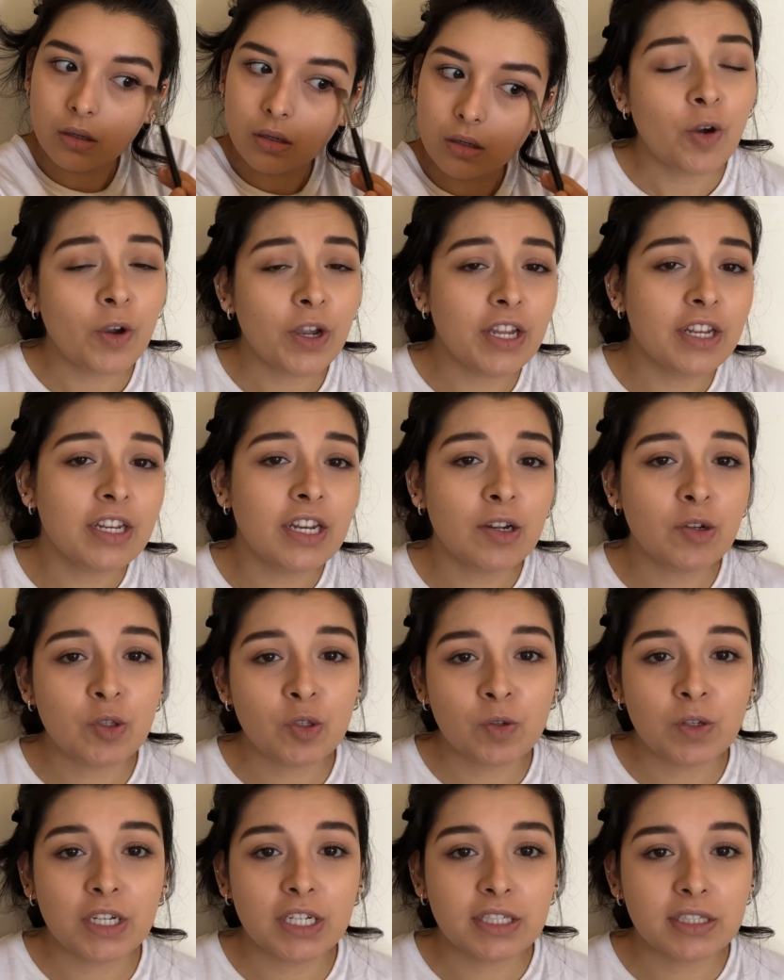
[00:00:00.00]
Okay, now
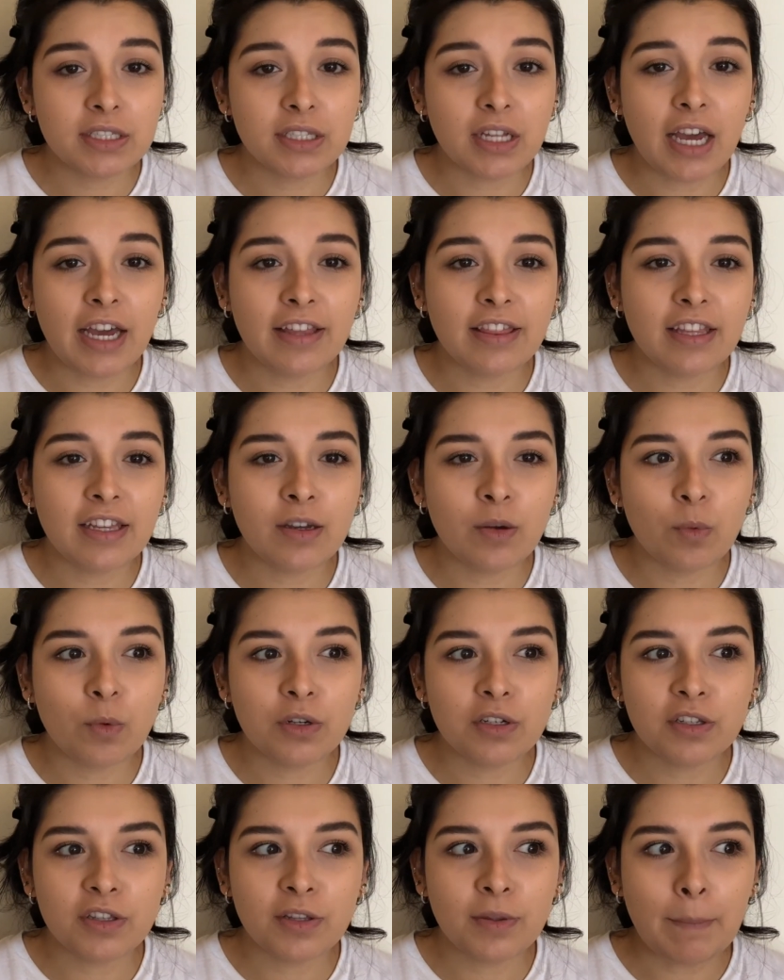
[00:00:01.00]
you guys, I think
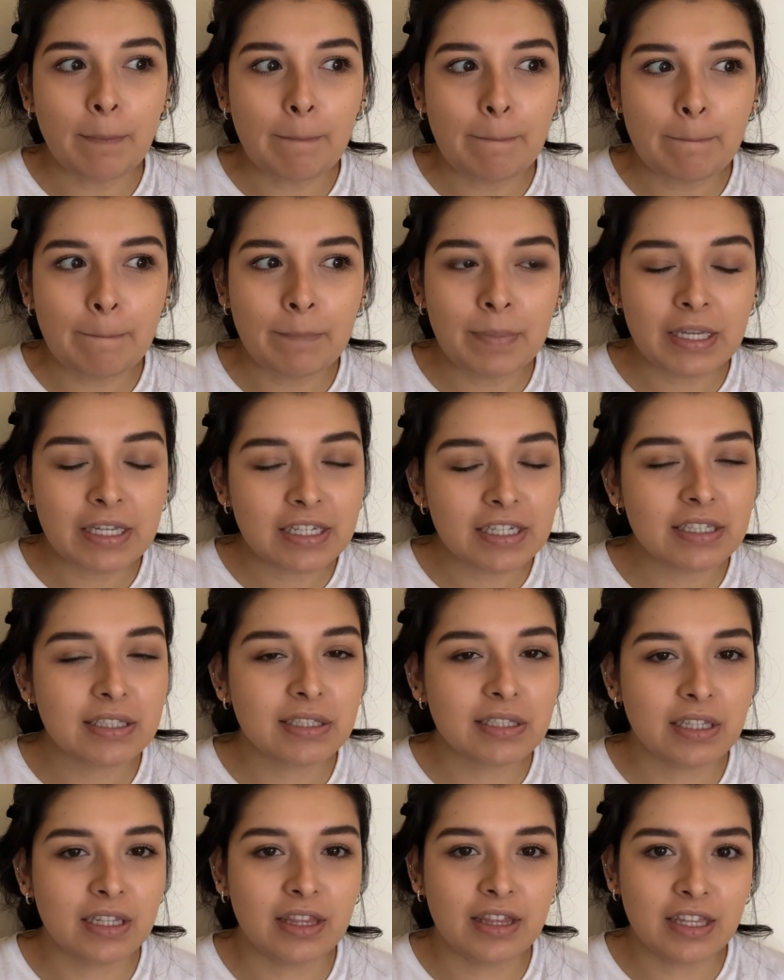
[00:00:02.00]
one of the
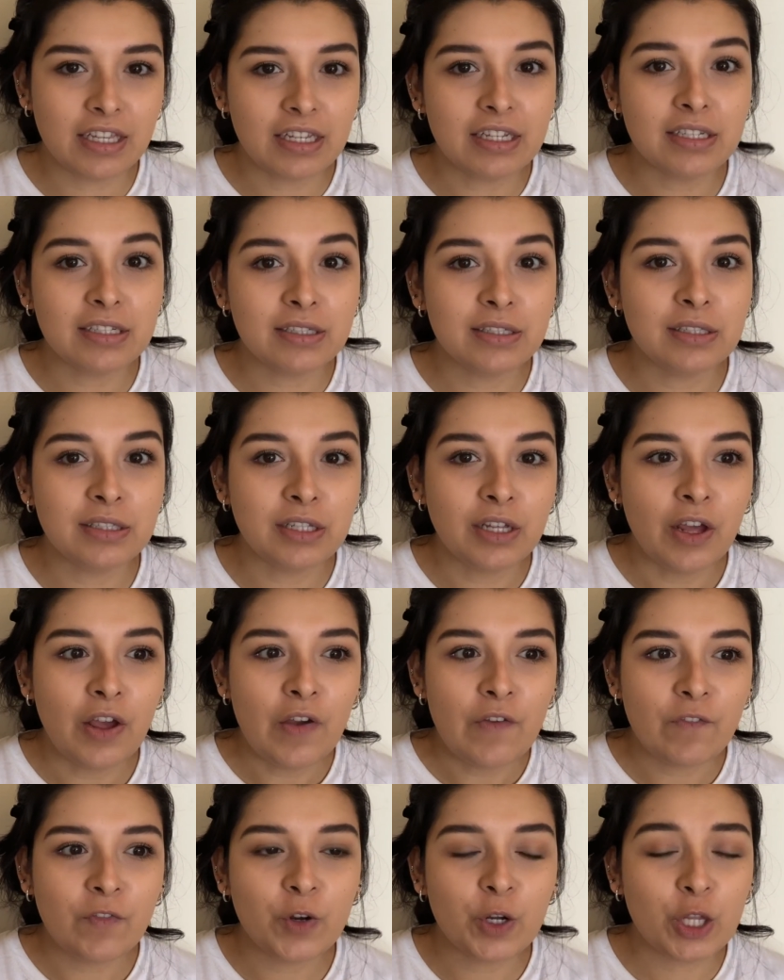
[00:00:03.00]
biggest things
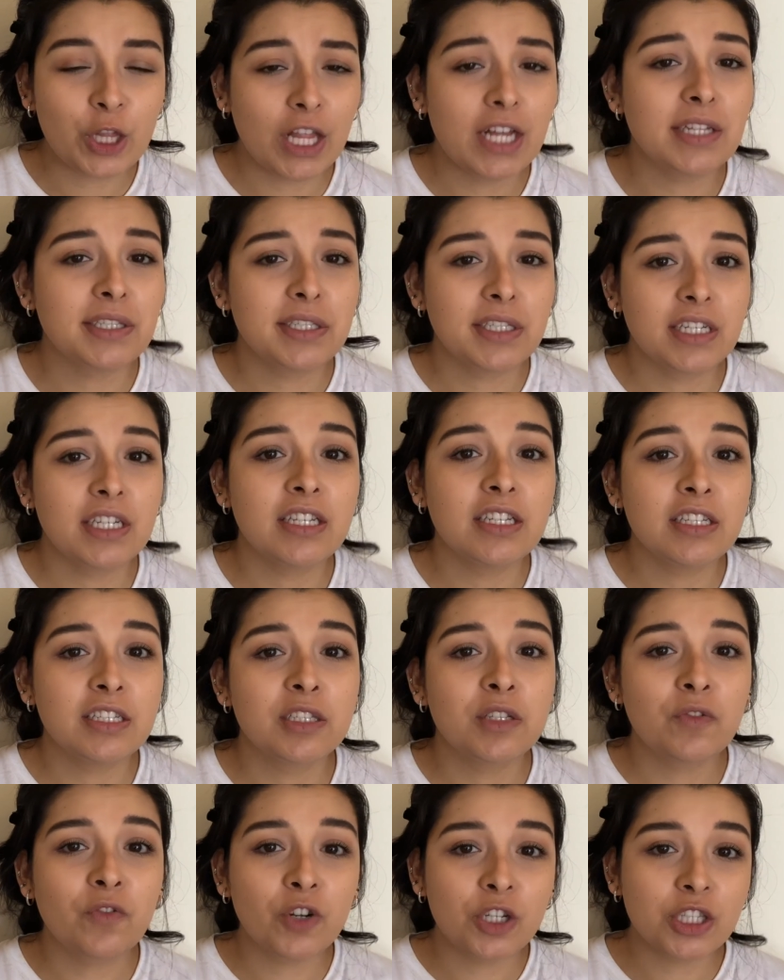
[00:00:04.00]
for glass skin
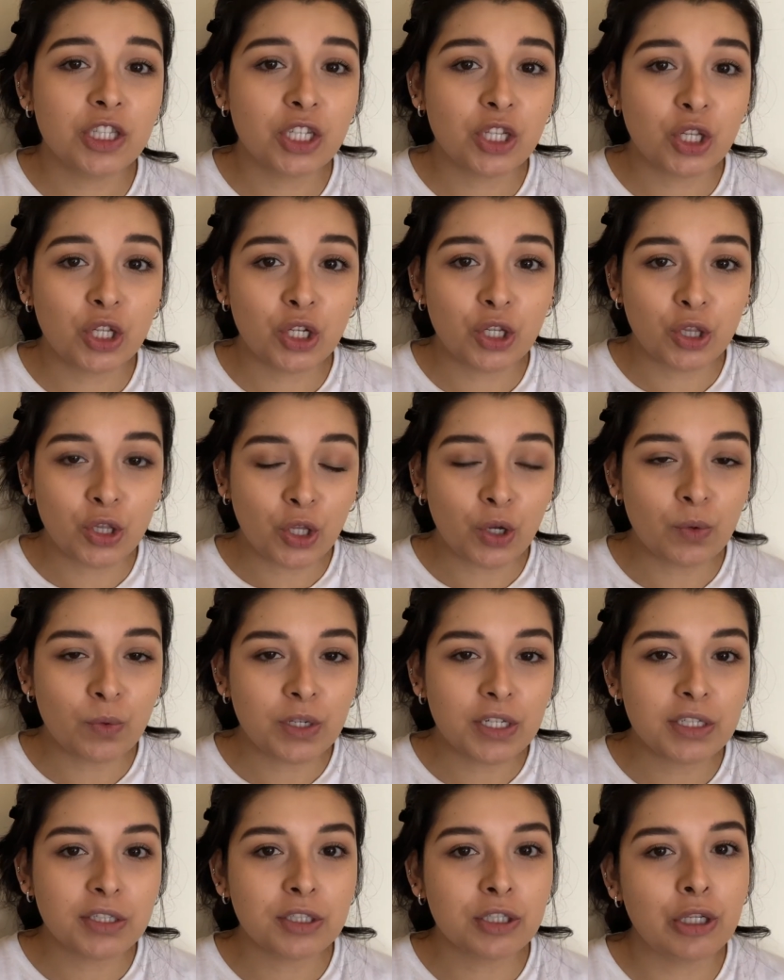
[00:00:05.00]
is for it to look
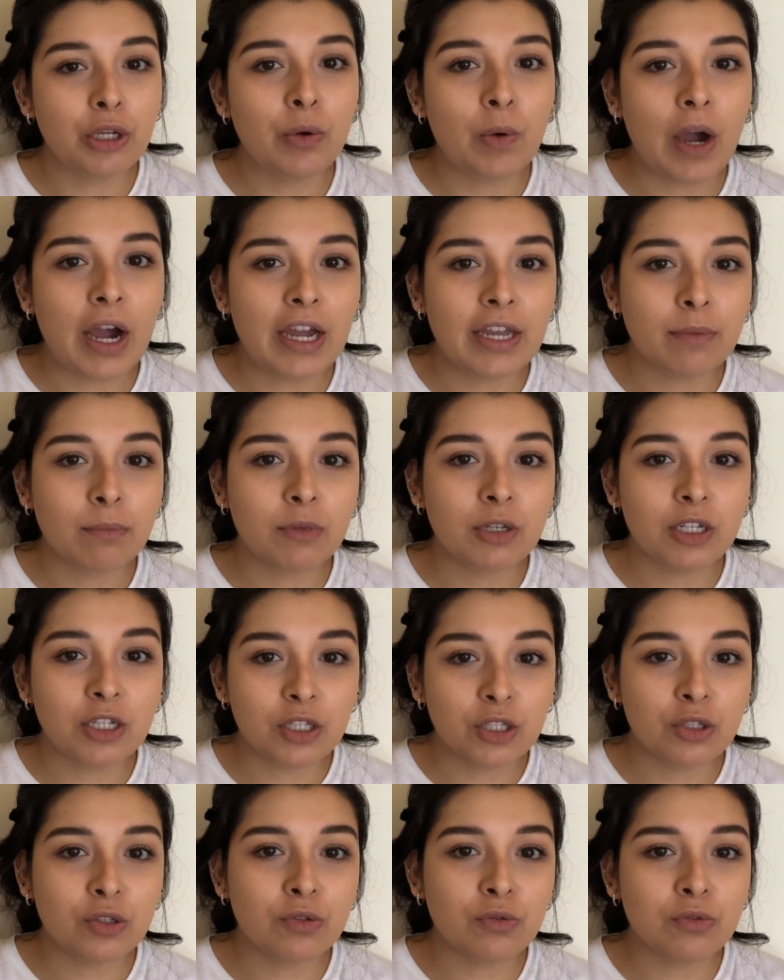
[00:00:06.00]
glowy, so I'm gonna
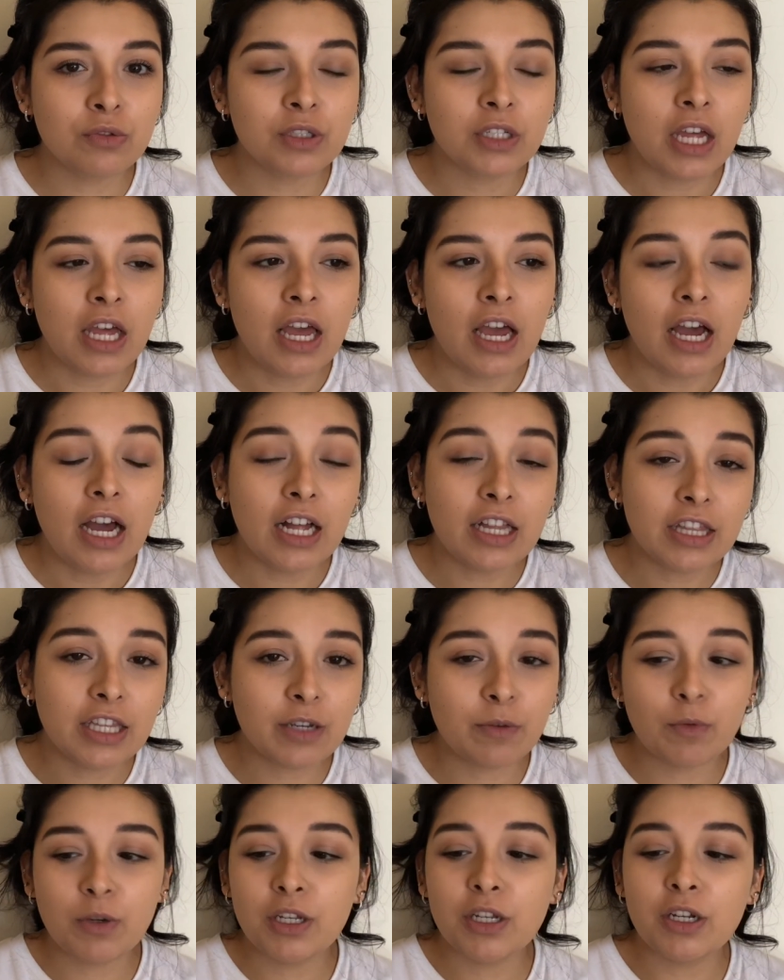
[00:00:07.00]
use a
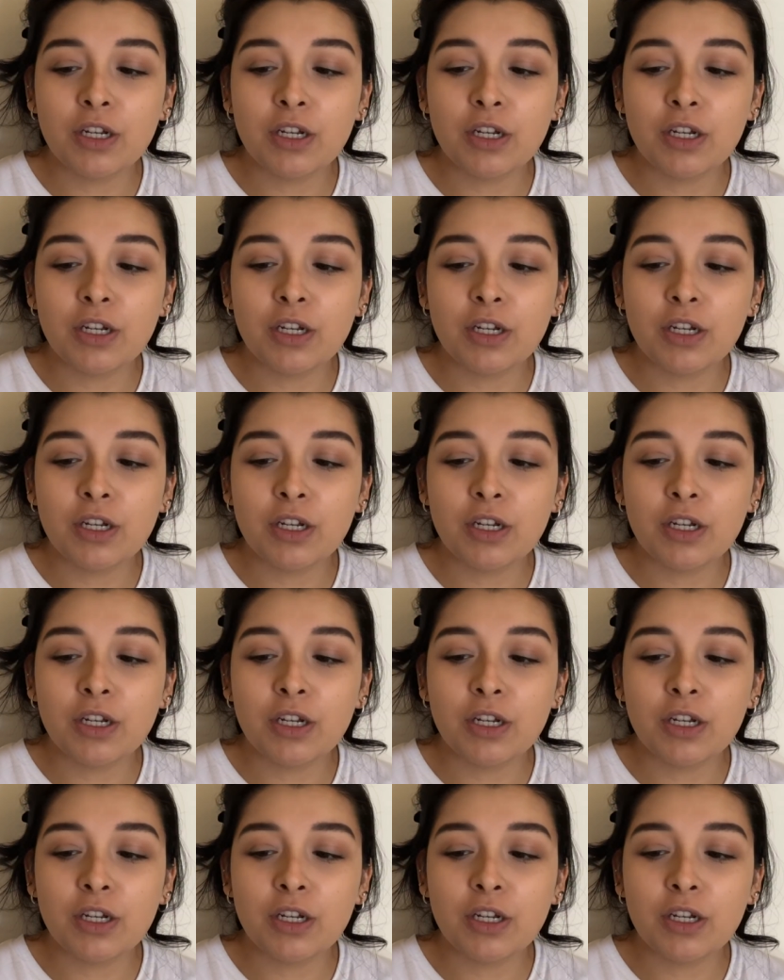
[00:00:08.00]
liquid